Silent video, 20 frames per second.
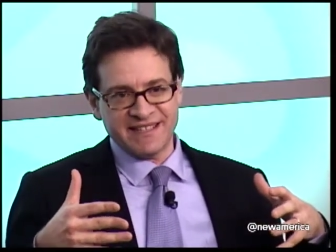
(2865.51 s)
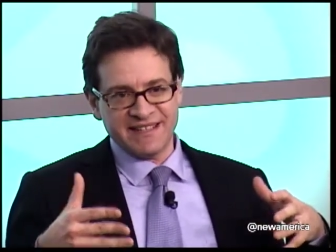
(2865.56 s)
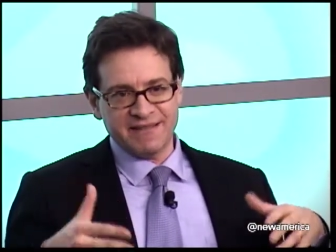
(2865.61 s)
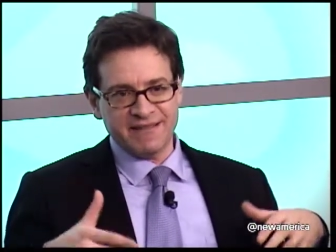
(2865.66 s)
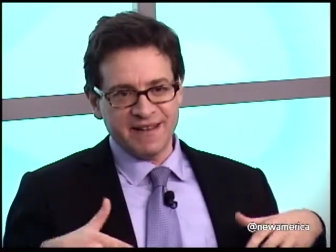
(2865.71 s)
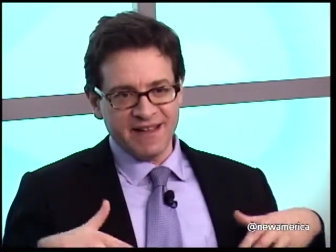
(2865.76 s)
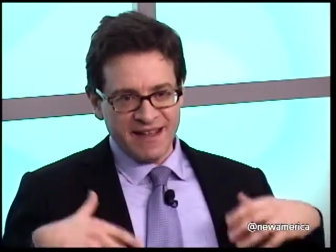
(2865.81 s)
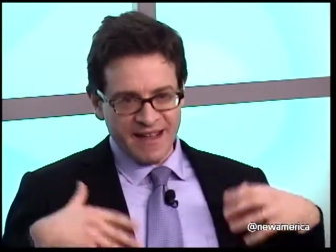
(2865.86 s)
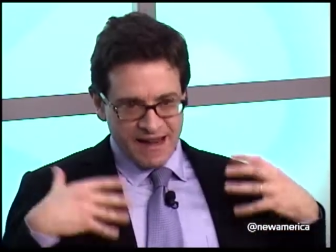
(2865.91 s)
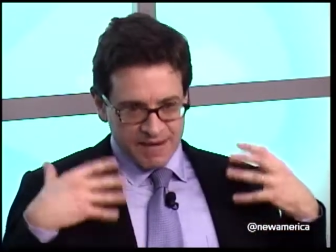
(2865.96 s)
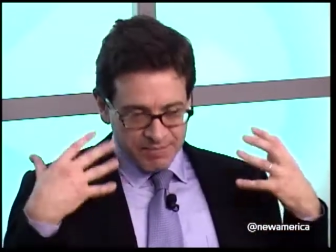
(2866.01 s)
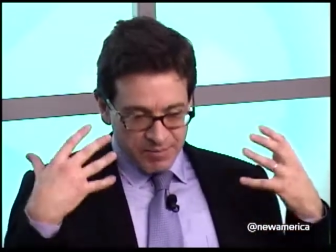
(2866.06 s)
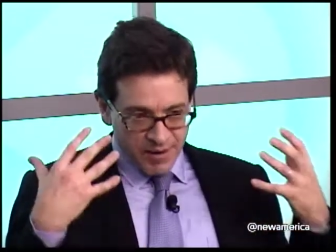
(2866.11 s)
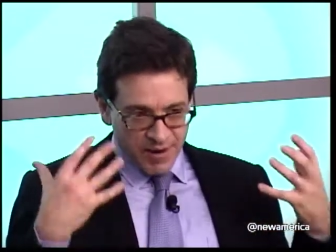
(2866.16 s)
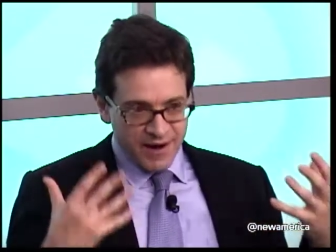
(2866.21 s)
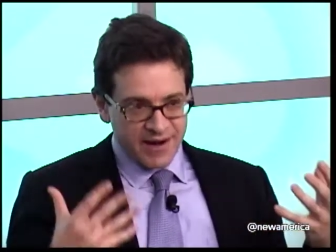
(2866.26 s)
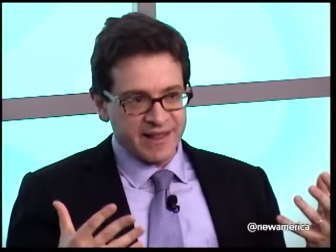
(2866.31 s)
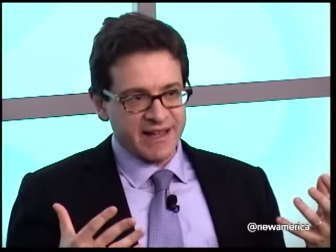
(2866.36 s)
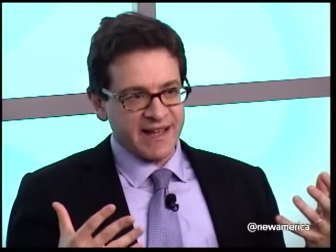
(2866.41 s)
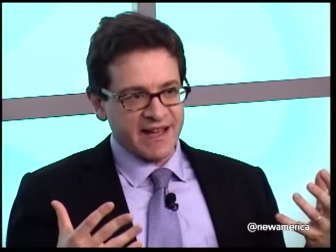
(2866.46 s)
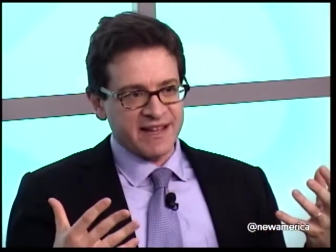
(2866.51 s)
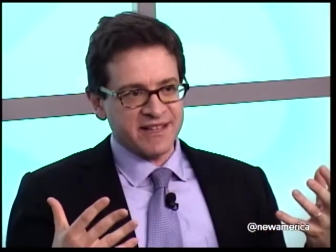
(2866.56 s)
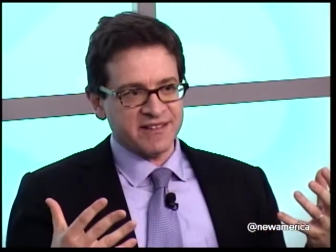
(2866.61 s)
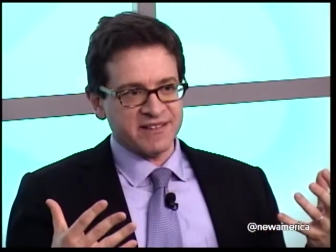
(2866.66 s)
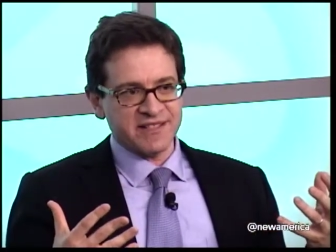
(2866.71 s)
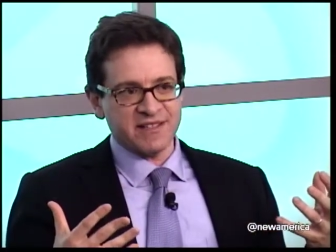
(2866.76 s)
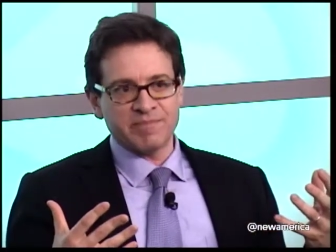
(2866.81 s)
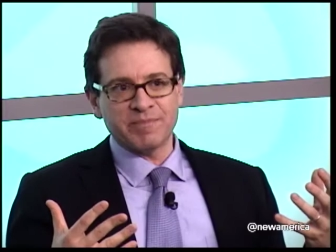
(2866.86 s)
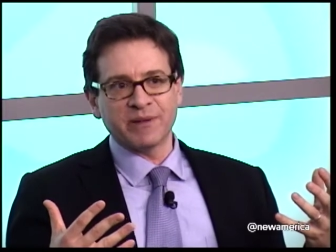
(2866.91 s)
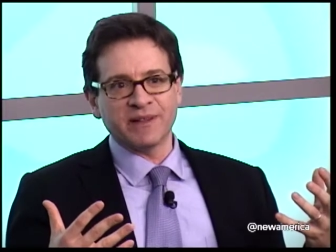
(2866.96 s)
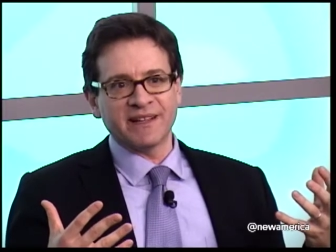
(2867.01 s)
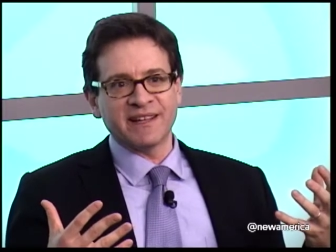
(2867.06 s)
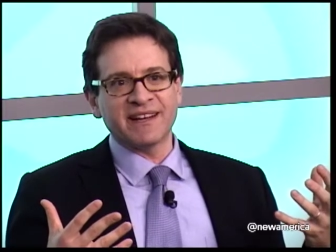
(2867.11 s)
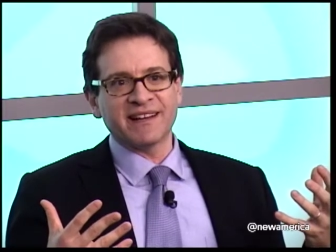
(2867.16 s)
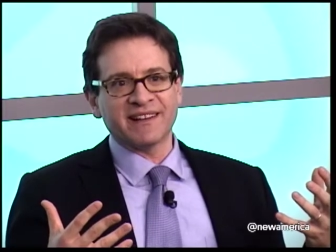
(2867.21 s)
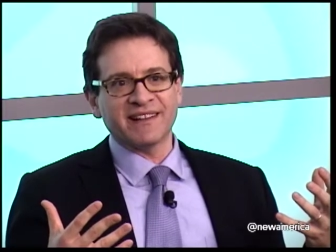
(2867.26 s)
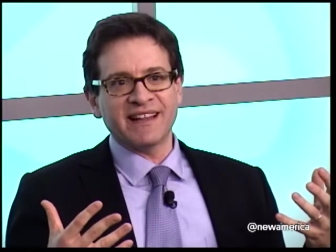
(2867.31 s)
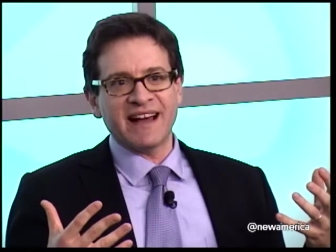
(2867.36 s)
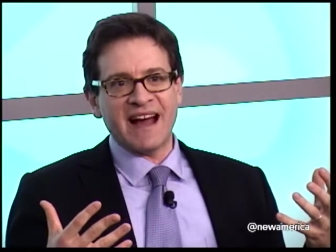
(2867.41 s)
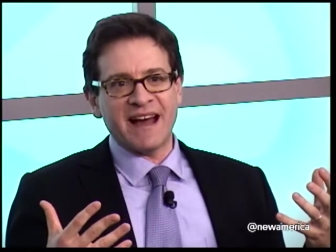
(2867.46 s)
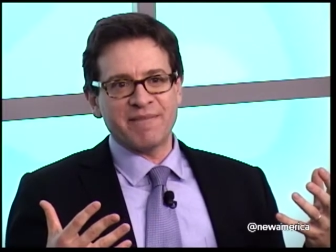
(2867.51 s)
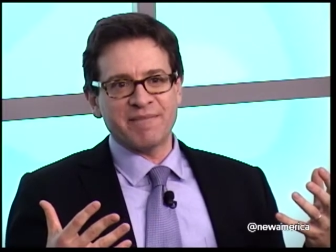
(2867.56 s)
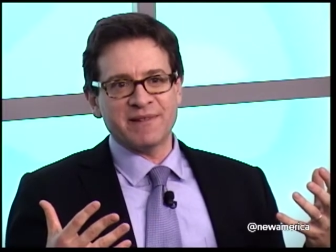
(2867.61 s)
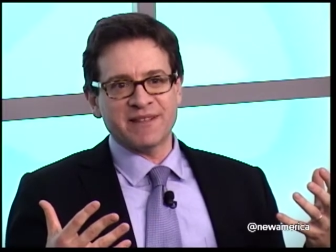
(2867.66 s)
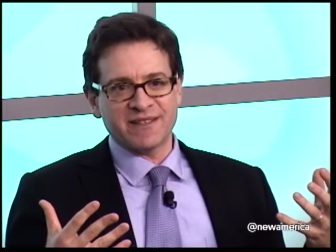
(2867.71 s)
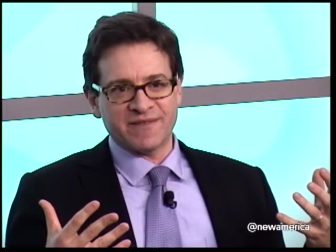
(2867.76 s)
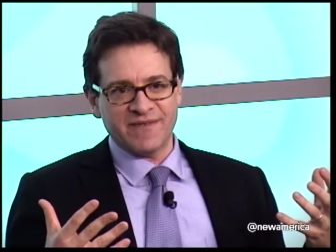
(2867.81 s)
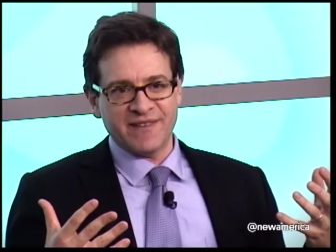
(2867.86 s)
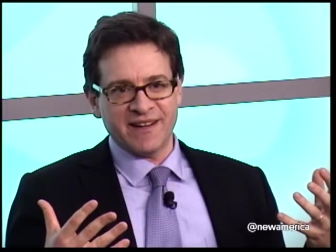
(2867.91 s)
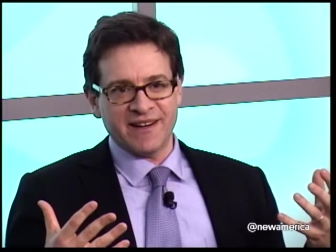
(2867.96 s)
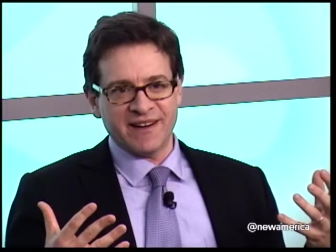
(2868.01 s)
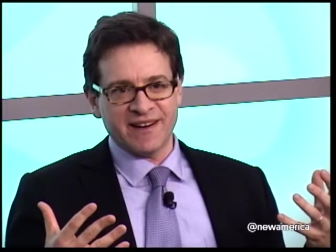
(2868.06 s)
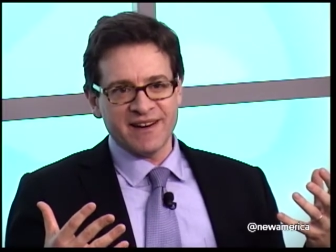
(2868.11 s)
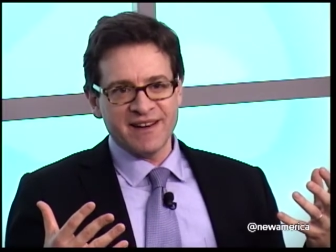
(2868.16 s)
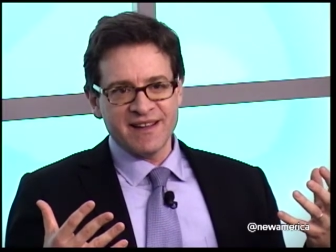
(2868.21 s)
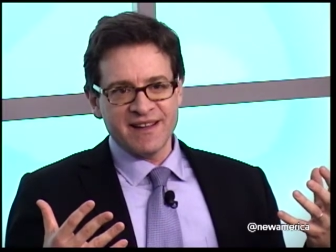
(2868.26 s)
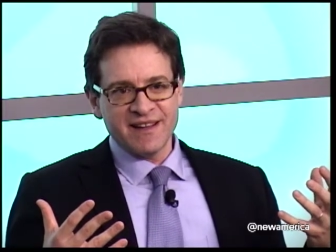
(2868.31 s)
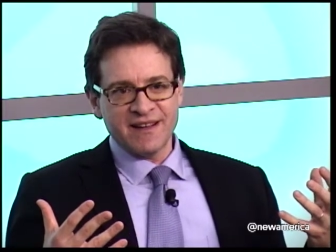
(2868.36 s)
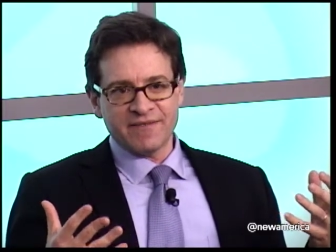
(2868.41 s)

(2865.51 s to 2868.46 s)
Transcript: And part of the answer is the political atmosphere